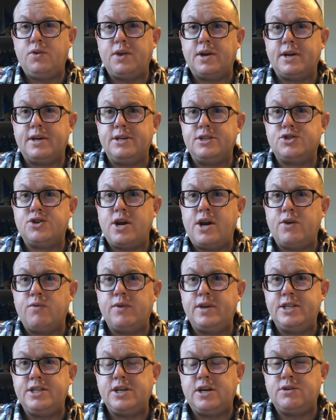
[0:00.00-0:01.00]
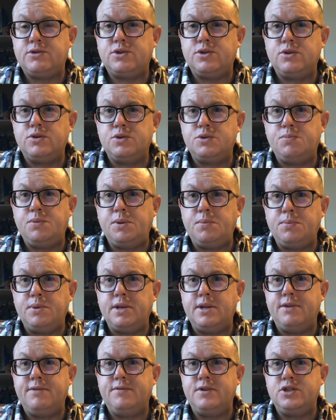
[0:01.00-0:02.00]
I'm going to try and reach out to those people
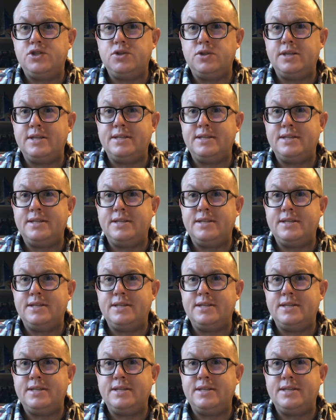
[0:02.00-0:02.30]
individually